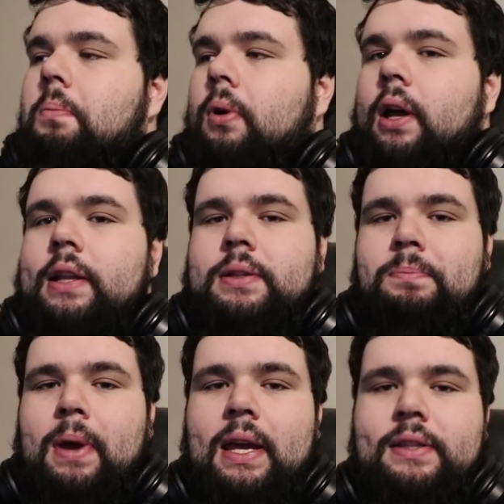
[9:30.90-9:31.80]

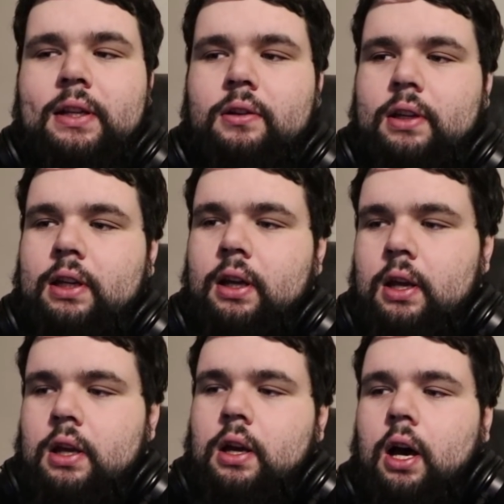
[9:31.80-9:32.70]
But basically,
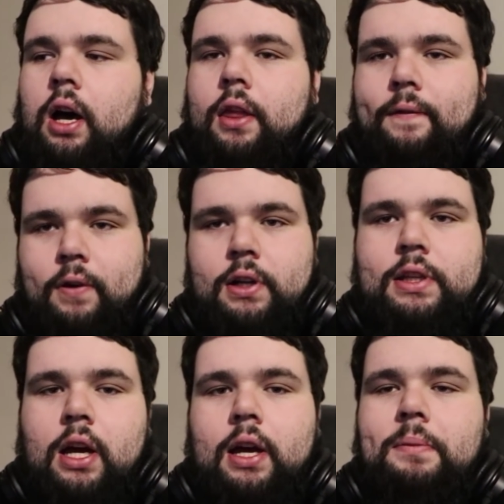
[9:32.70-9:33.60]
the
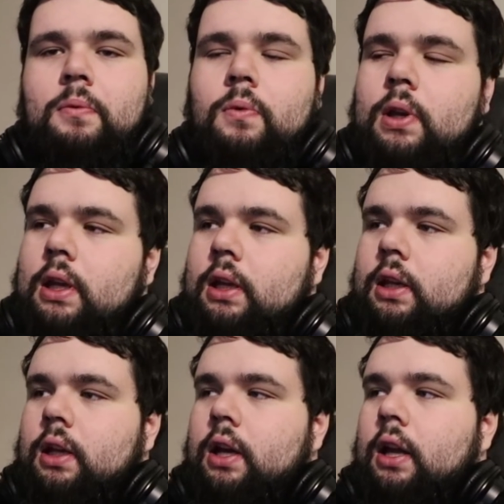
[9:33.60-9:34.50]
first time
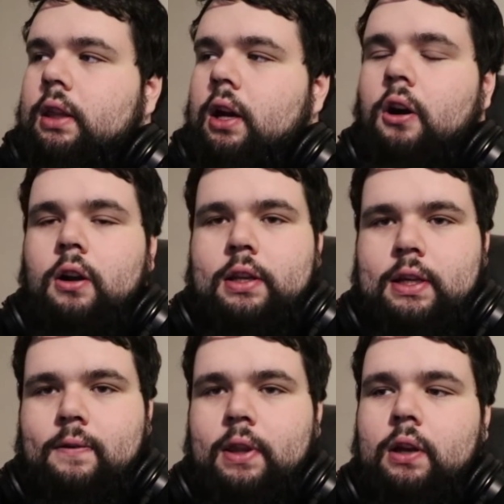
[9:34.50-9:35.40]
we got the harness
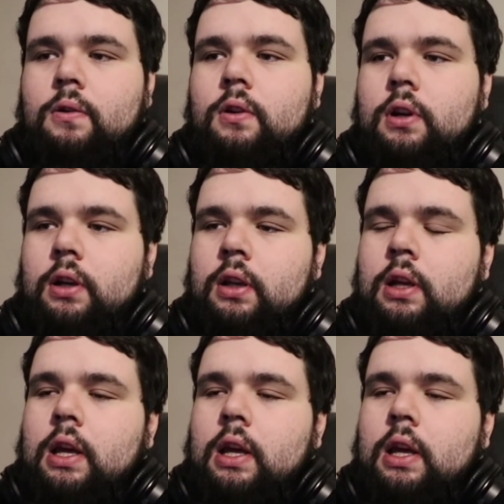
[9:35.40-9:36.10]
and everything ordered,